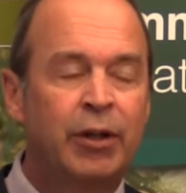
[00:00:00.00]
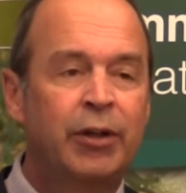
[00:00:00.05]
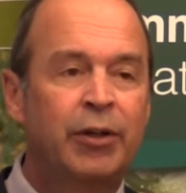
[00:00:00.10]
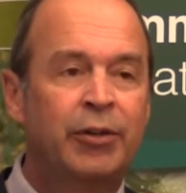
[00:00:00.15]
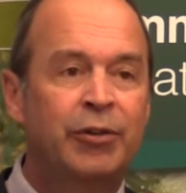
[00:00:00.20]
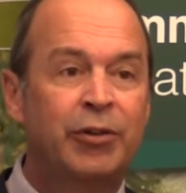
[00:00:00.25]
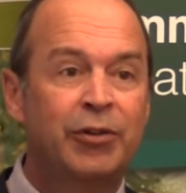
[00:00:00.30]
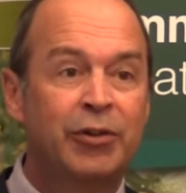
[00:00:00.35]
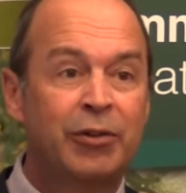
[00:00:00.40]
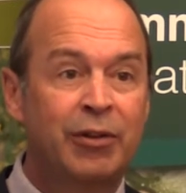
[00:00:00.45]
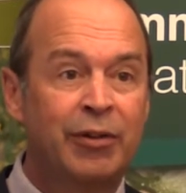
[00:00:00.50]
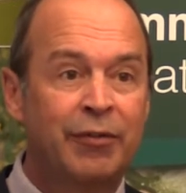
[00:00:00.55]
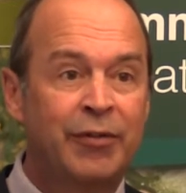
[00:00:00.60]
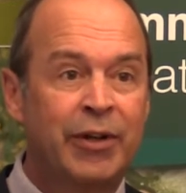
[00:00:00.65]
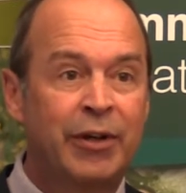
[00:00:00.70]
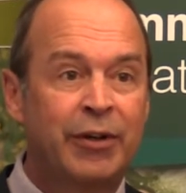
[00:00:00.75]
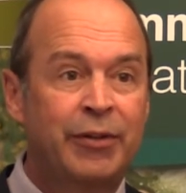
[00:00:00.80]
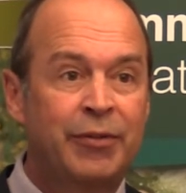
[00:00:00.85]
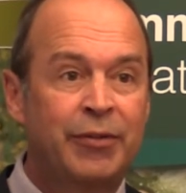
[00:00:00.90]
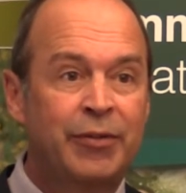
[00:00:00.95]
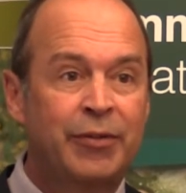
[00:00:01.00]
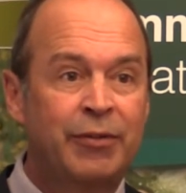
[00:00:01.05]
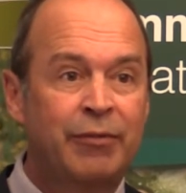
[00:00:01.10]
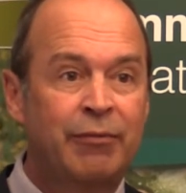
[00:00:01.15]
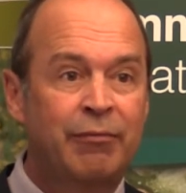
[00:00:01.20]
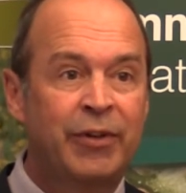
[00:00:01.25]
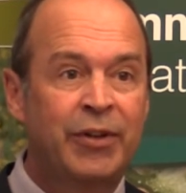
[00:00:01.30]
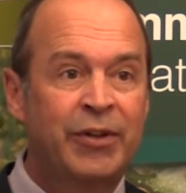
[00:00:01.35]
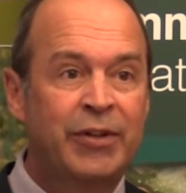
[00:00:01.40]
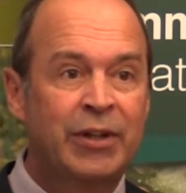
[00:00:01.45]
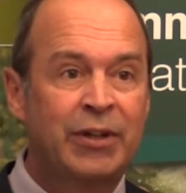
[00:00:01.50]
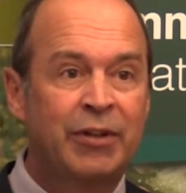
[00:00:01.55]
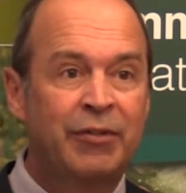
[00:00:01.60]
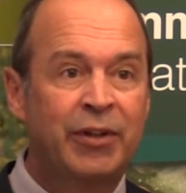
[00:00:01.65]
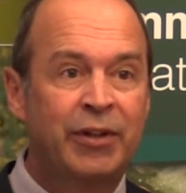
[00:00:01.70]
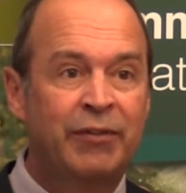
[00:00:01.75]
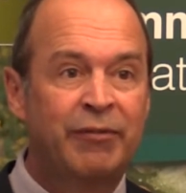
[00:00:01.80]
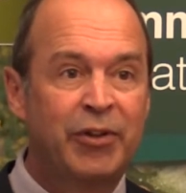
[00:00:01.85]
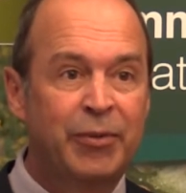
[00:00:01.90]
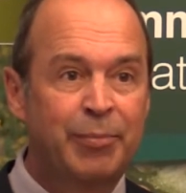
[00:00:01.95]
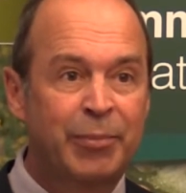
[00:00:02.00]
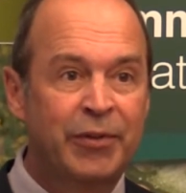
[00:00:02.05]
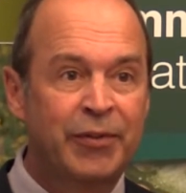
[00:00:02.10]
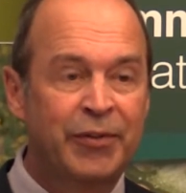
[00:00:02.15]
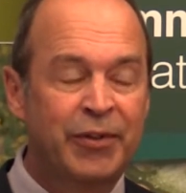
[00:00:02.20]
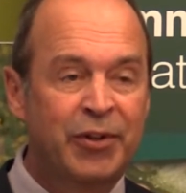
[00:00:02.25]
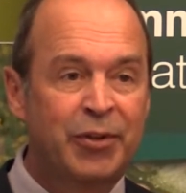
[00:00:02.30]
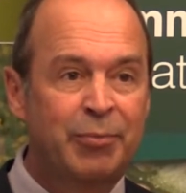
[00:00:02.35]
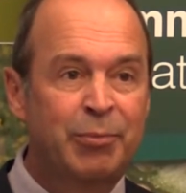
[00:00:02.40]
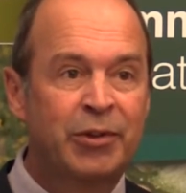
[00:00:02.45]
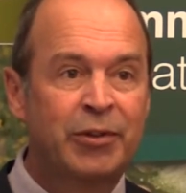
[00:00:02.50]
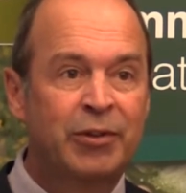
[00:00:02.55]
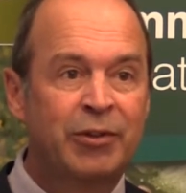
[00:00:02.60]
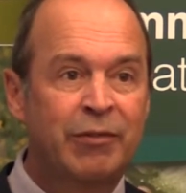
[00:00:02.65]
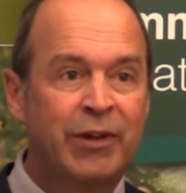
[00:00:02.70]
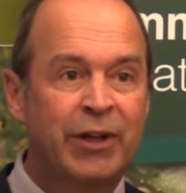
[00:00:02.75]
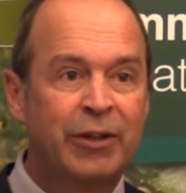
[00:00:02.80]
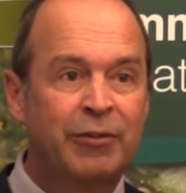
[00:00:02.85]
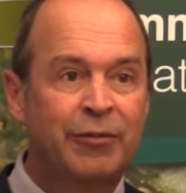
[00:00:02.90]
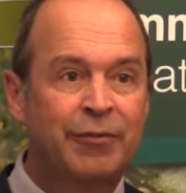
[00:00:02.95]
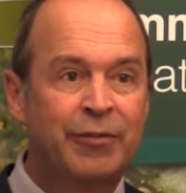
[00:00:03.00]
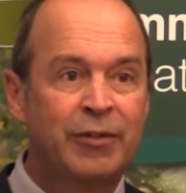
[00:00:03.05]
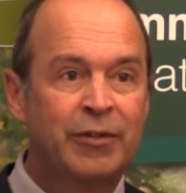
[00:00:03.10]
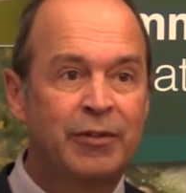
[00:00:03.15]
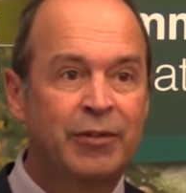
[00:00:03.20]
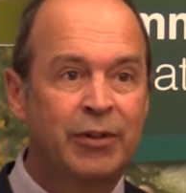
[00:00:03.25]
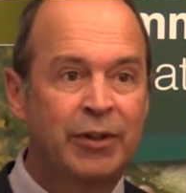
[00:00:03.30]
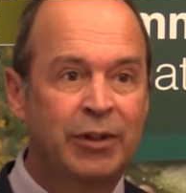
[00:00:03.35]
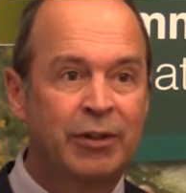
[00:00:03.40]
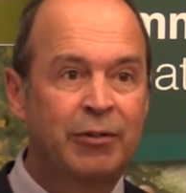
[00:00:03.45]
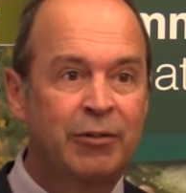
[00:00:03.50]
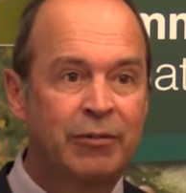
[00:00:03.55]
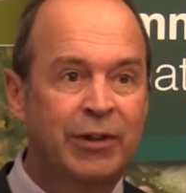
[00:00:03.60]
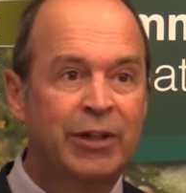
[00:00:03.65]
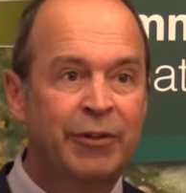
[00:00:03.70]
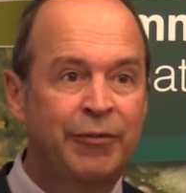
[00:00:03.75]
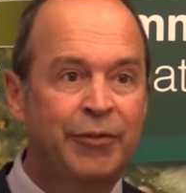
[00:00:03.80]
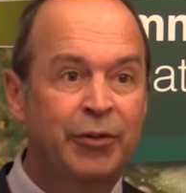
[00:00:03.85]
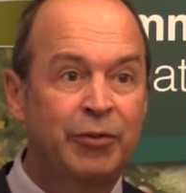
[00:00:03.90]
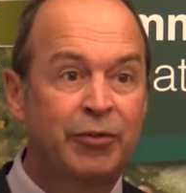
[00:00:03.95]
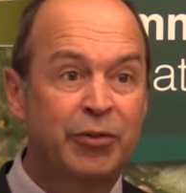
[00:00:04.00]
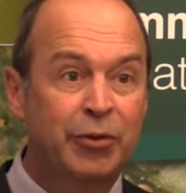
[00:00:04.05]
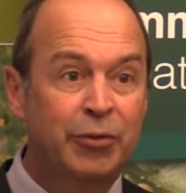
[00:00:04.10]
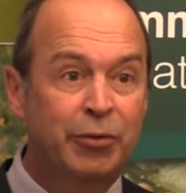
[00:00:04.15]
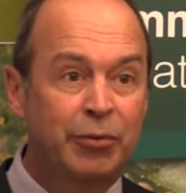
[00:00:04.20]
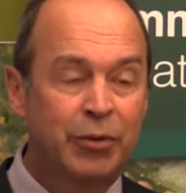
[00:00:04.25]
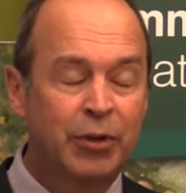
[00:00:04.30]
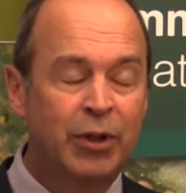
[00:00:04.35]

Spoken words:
Not all of those result in responses, but quite often, quite a few do.